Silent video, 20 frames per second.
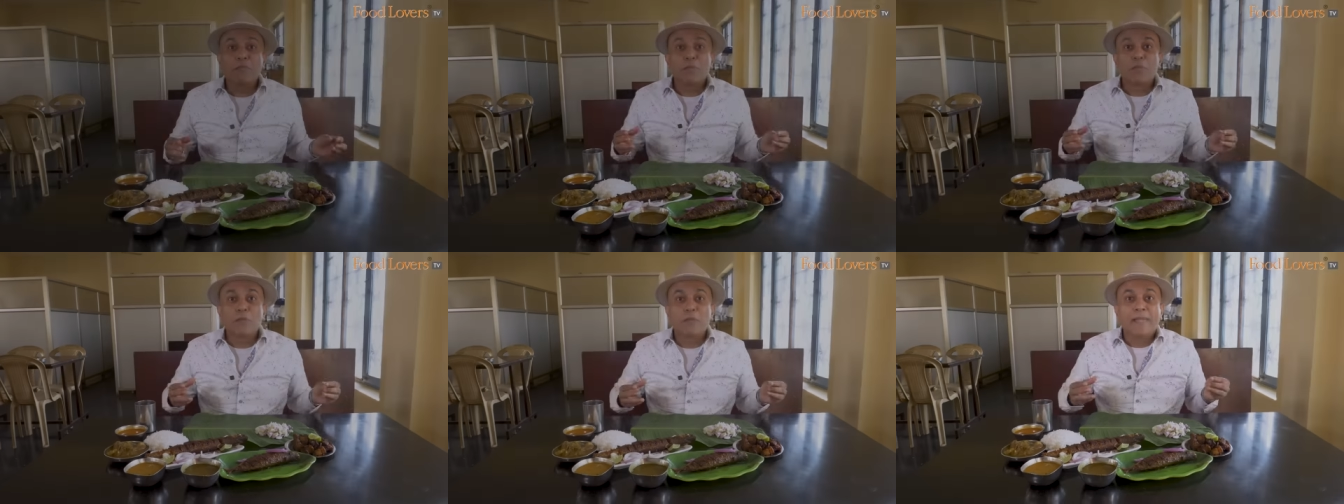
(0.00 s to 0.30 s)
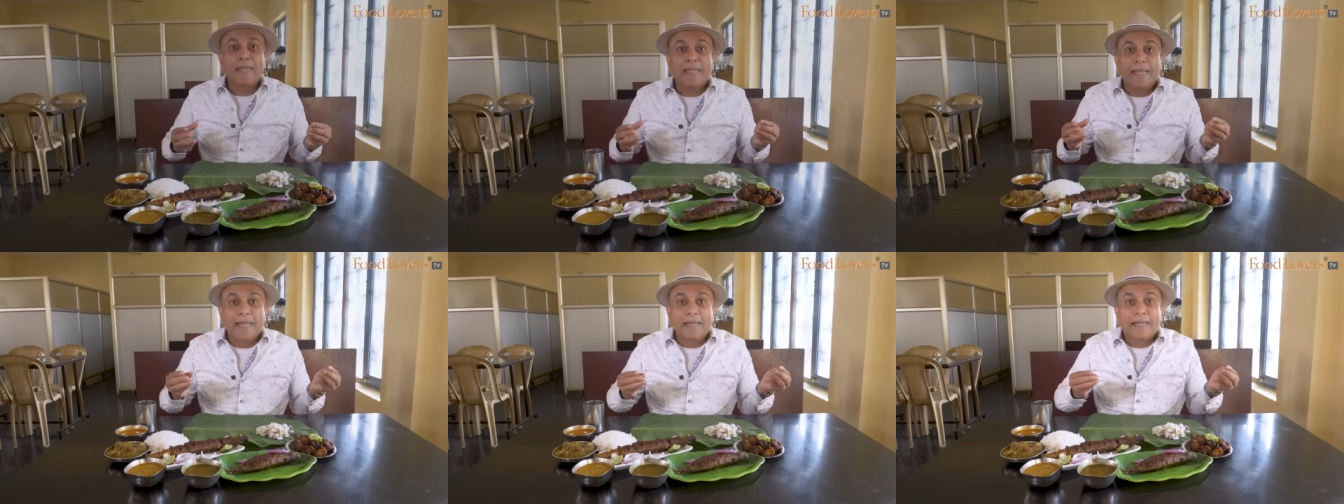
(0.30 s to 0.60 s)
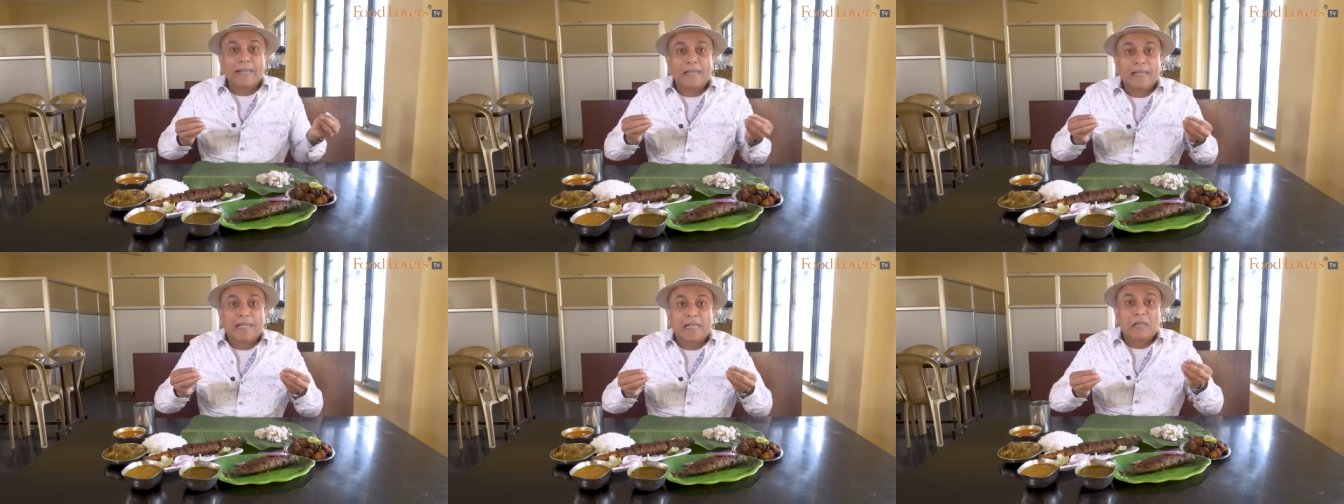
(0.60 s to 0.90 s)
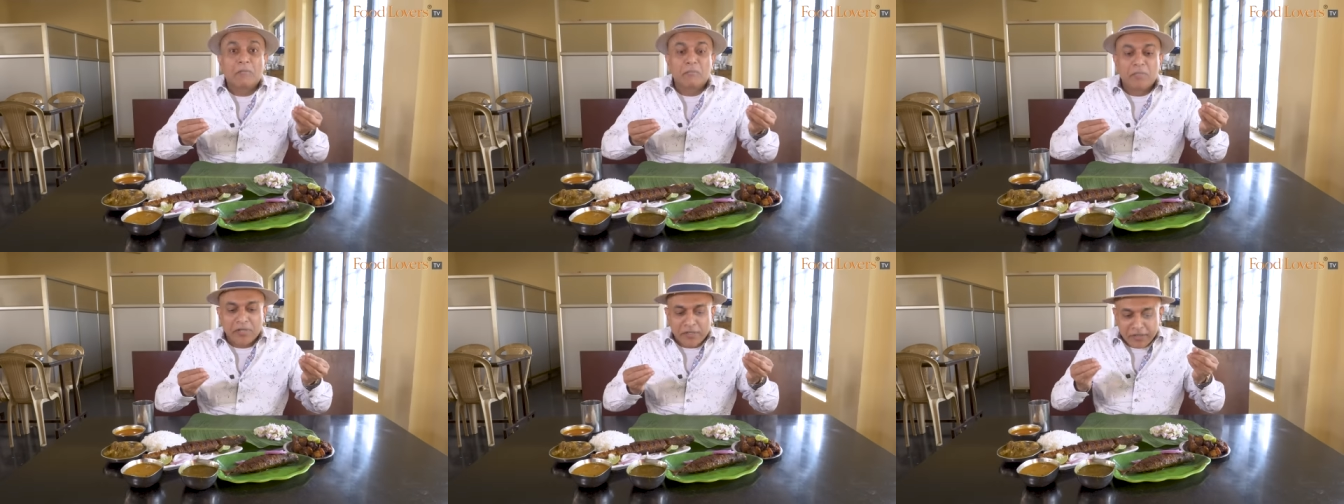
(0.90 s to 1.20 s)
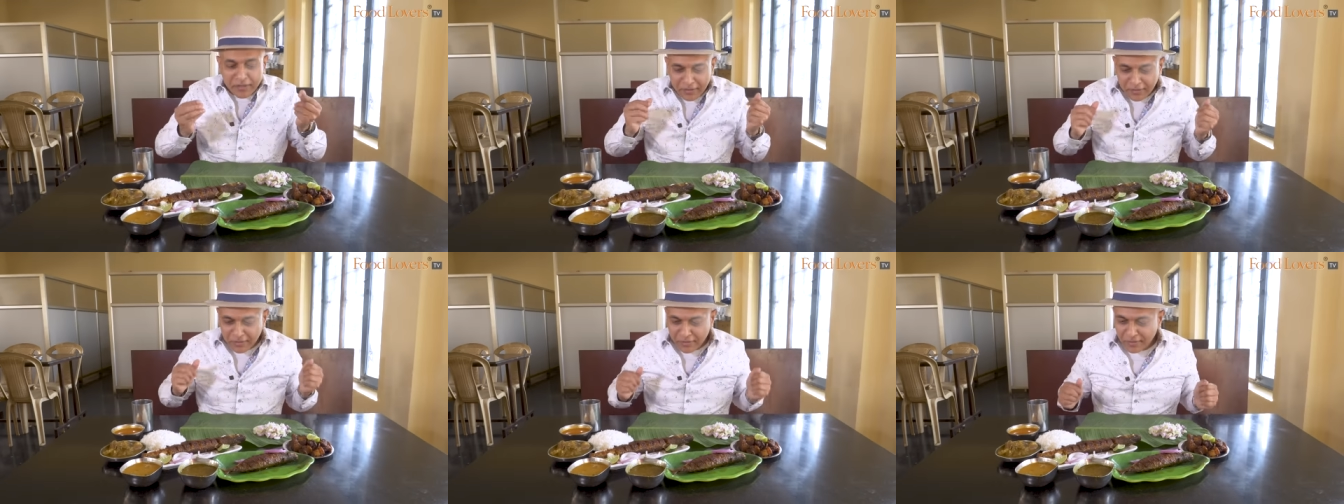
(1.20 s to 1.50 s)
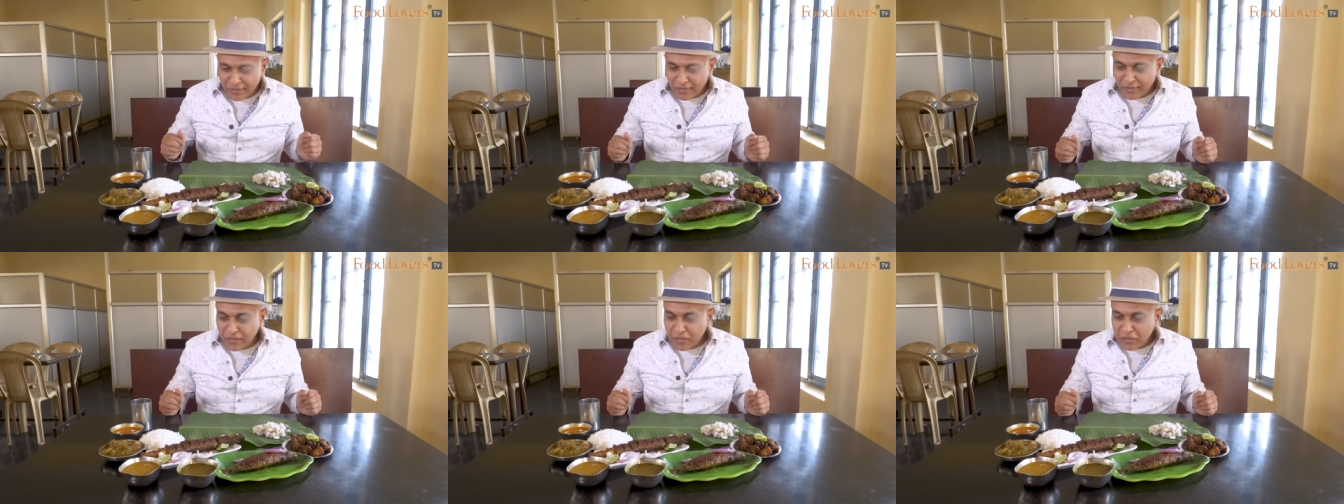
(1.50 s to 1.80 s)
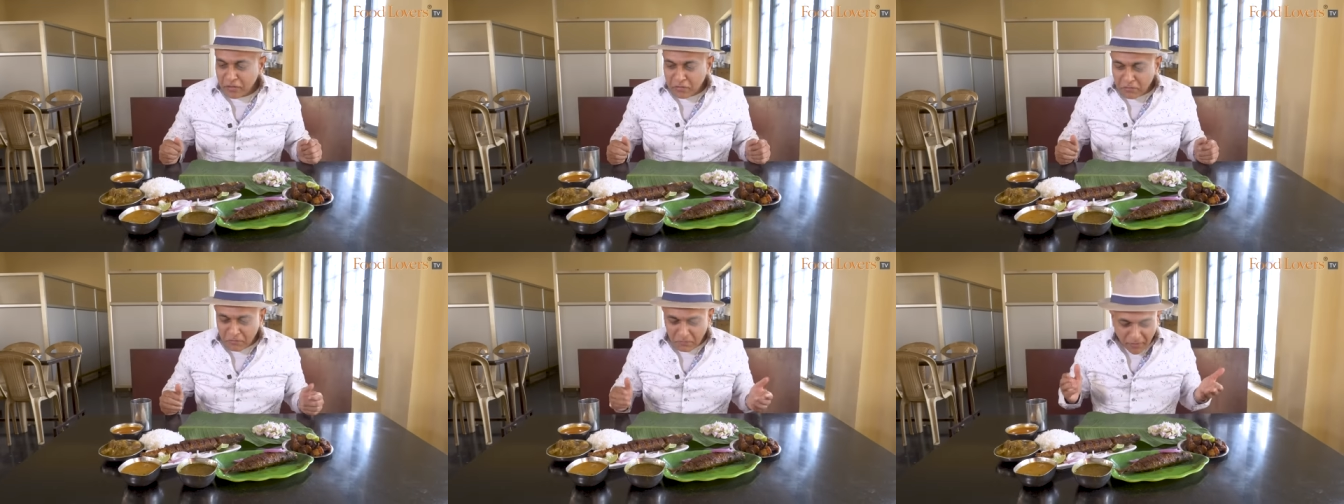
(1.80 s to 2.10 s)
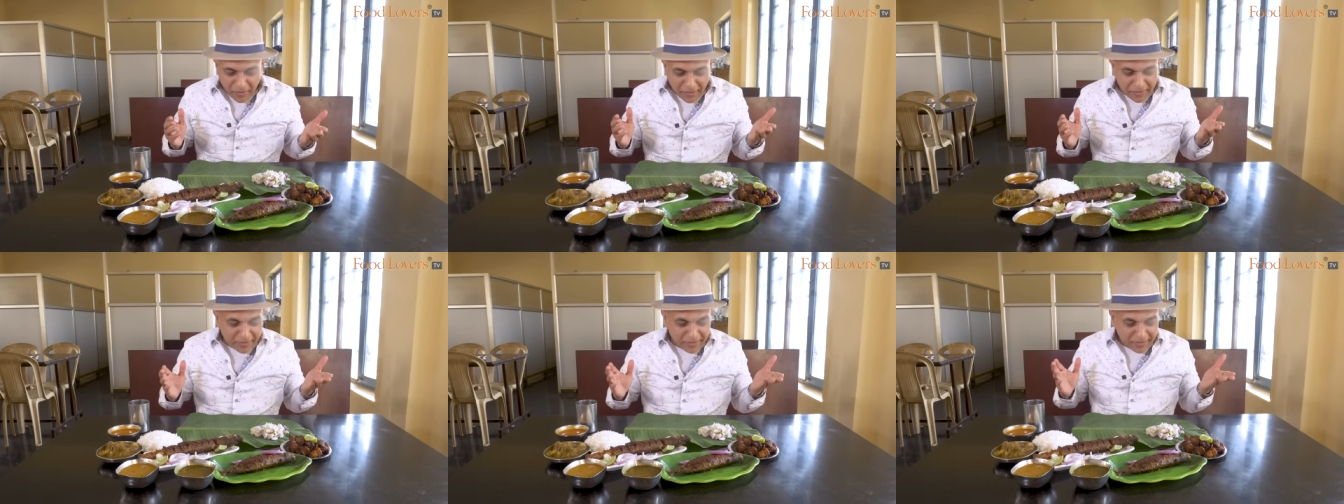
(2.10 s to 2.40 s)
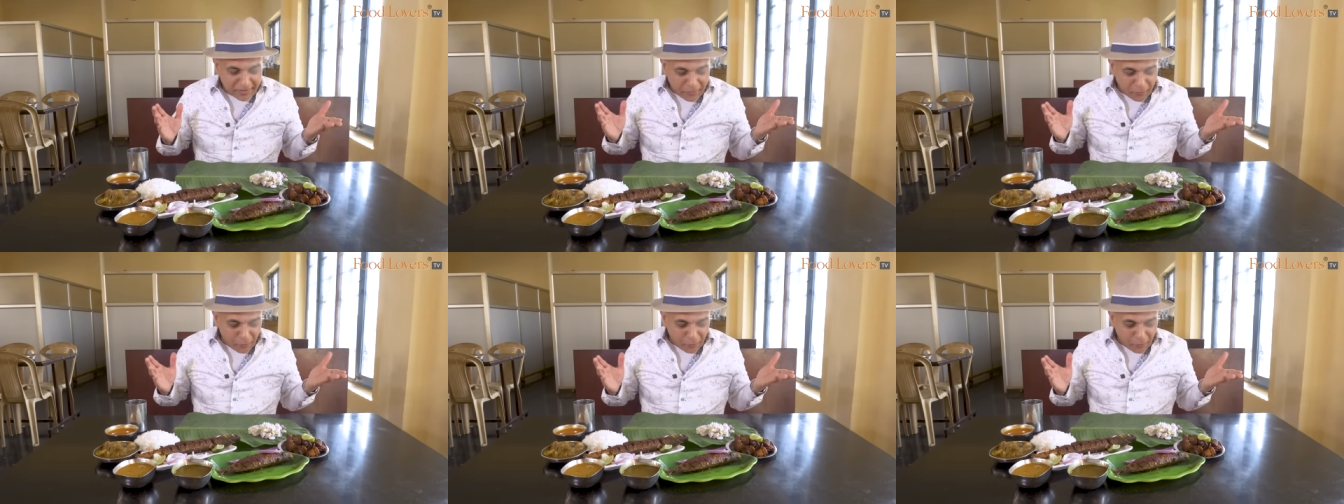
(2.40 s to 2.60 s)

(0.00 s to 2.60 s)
we would only get a little bit, but